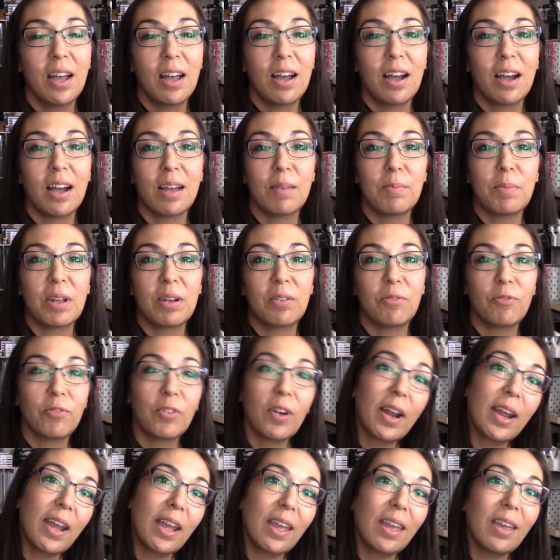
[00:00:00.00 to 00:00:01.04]
I'm in
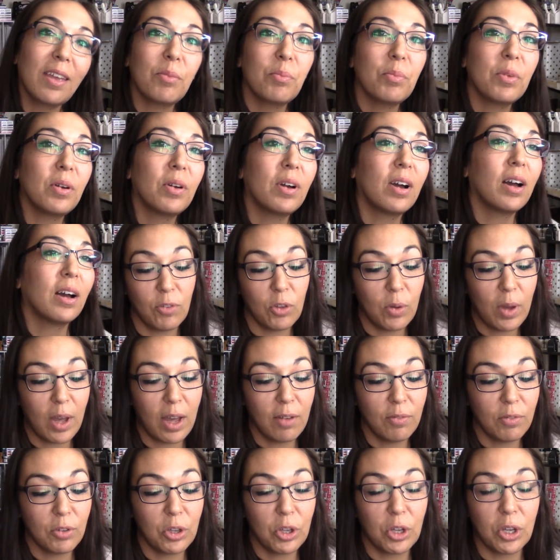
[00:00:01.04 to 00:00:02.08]
frame. You
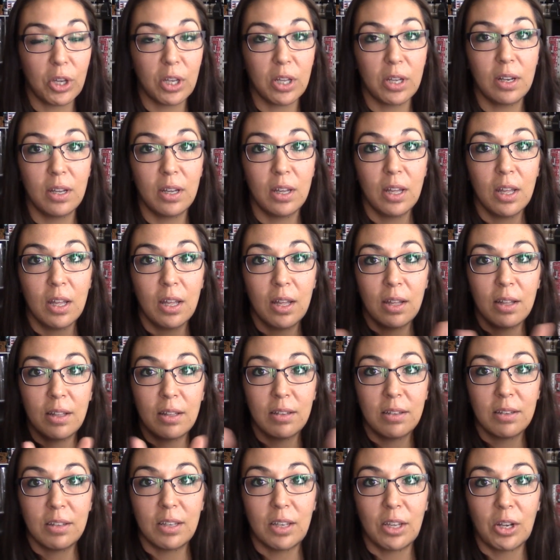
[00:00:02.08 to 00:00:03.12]
have good,
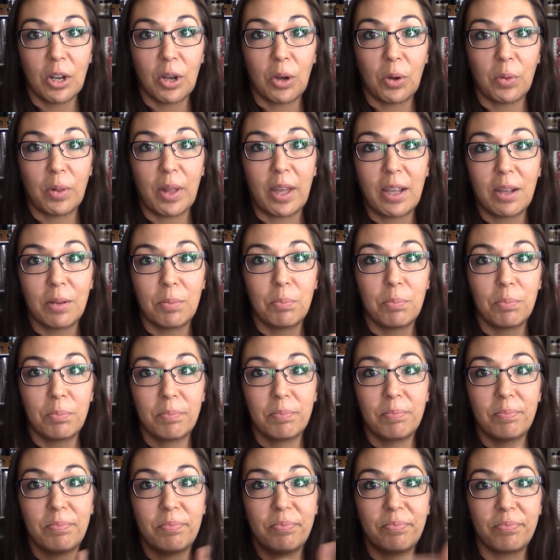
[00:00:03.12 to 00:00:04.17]
you know, like
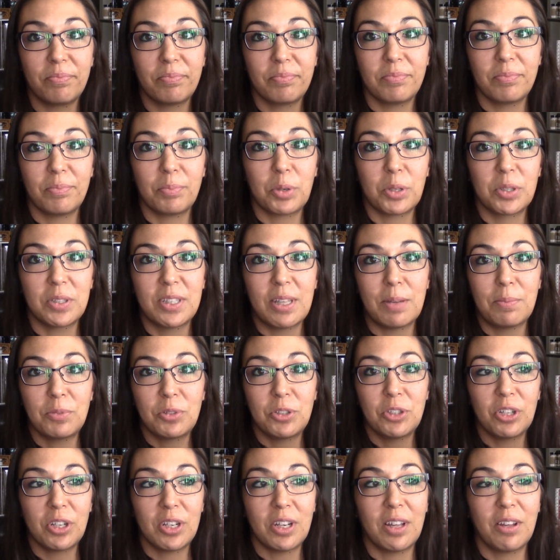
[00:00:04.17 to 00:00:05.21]

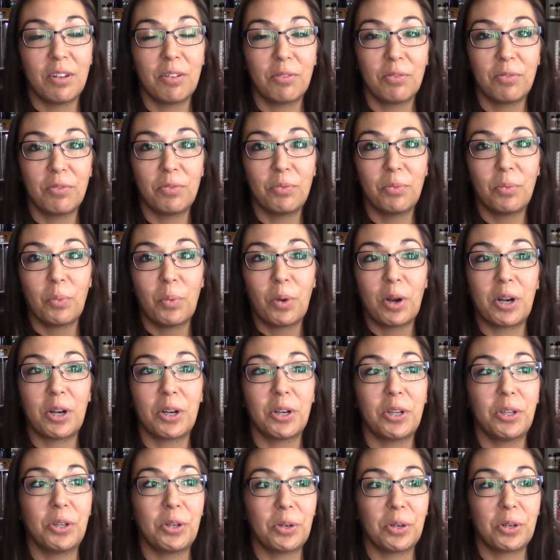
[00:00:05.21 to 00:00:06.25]
perception of where
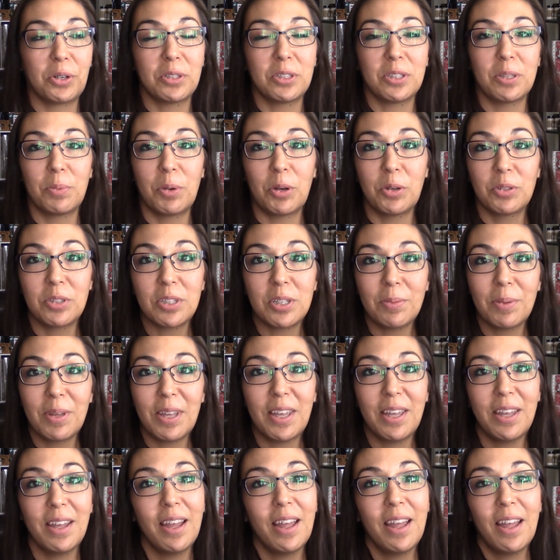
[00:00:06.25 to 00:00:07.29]
you're supposed to
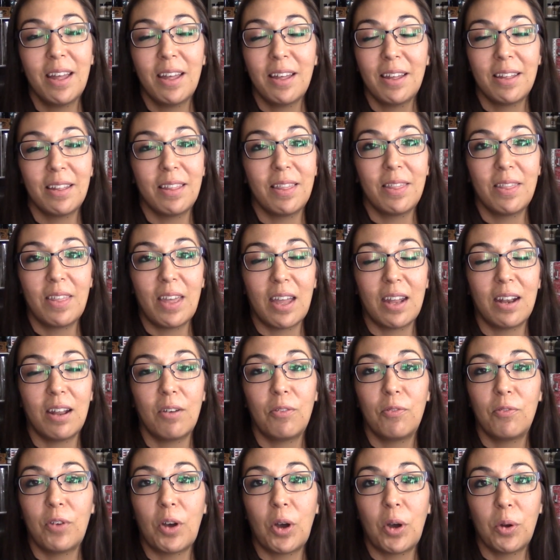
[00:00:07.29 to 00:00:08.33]
be, then a
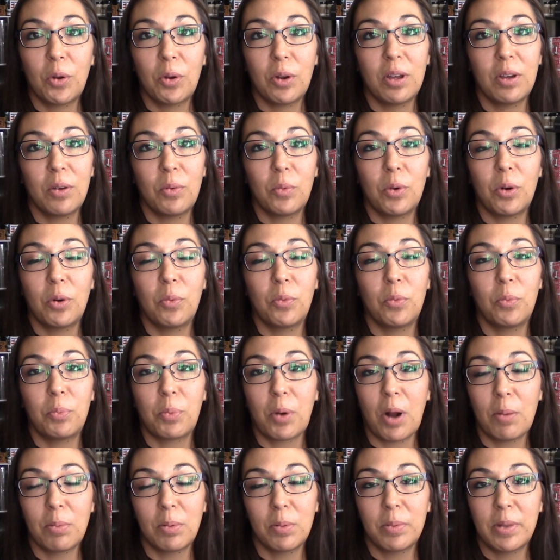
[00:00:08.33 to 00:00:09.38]
phone will
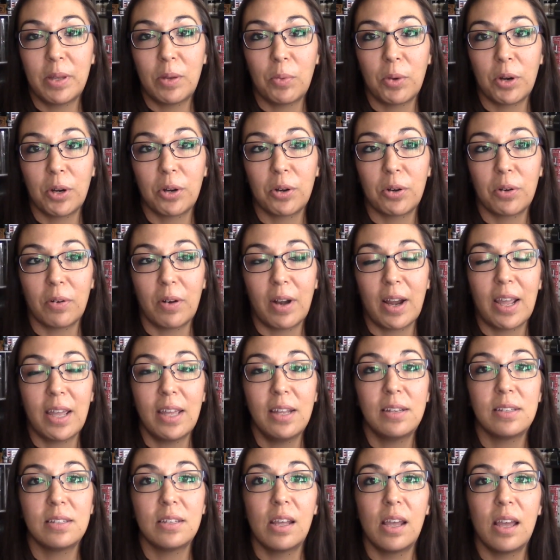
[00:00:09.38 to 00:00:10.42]
probably work
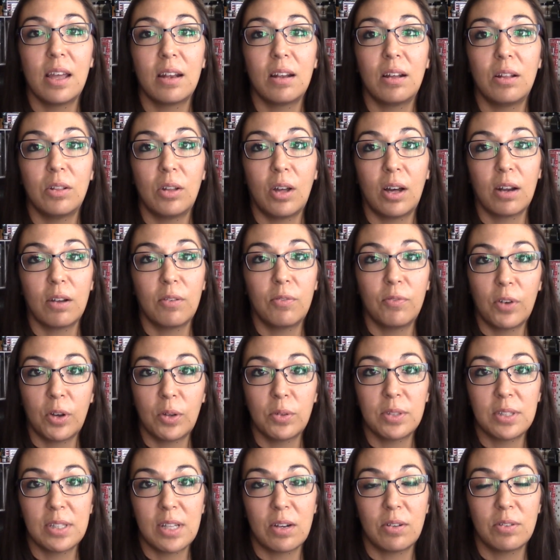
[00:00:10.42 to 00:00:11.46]
great. And a lot of
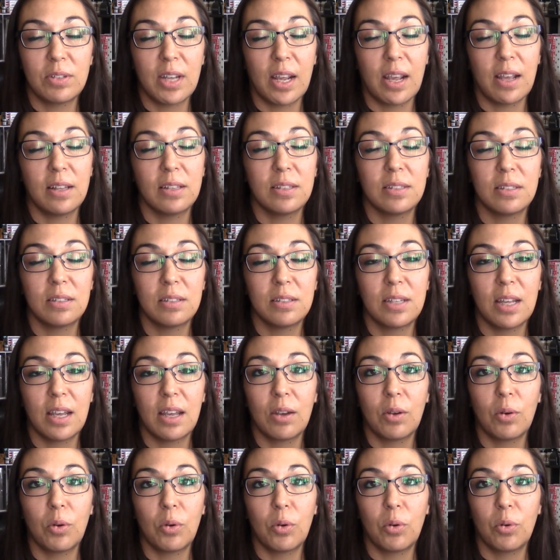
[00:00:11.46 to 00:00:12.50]
phones nowadays take
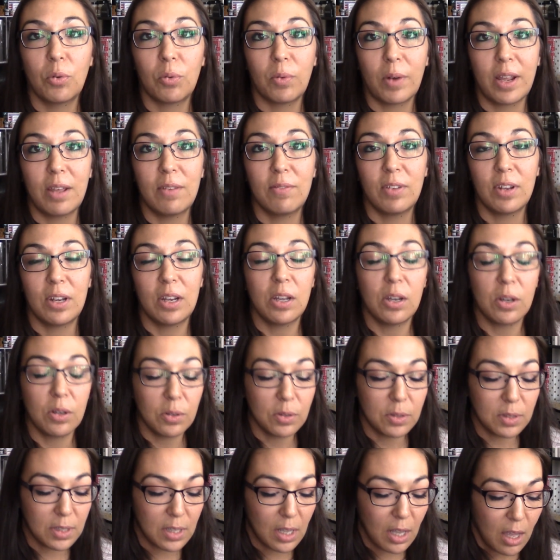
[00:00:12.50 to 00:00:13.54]
great
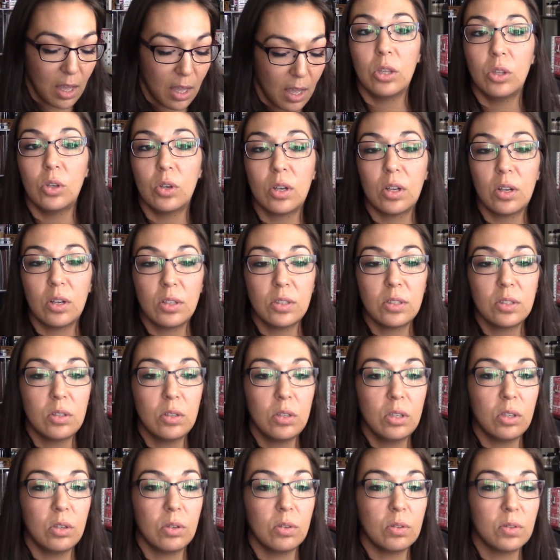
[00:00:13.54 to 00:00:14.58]
videos. You can also
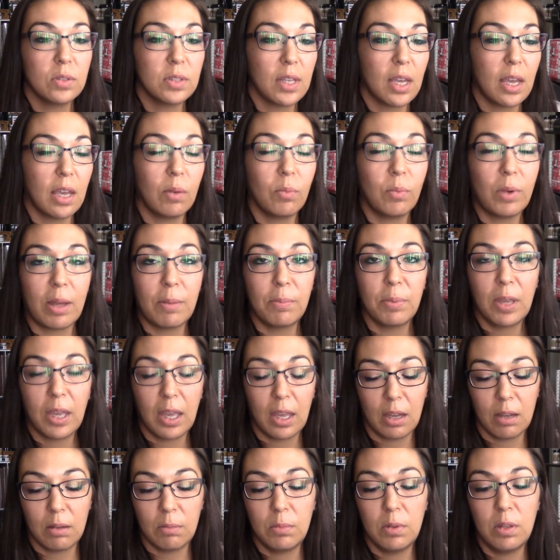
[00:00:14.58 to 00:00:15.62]
use a
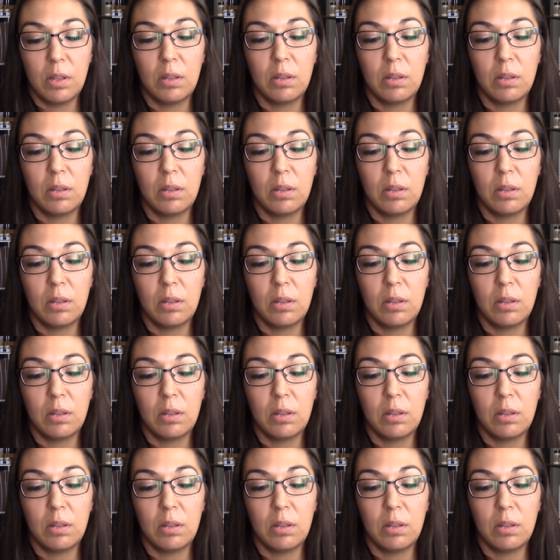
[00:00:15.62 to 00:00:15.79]
webcam.